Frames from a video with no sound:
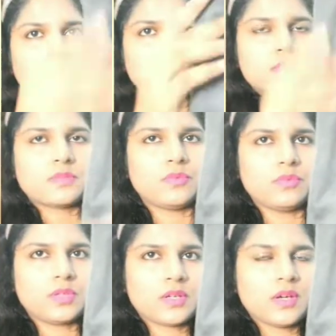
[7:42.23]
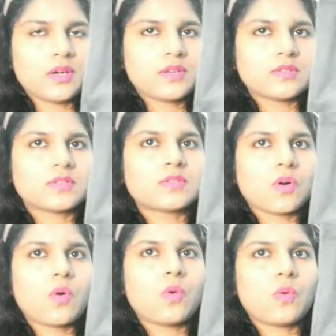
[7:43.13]
in this boot
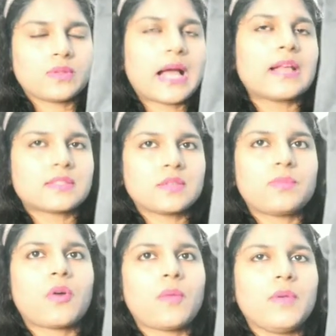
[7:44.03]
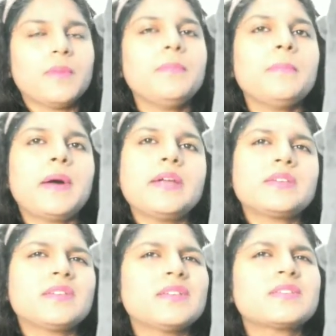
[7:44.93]
so that's a problem but
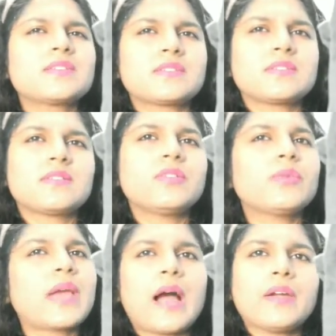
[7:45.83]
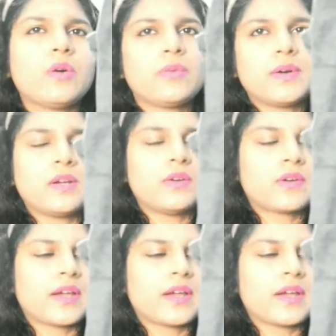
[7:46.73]
it's you can overlook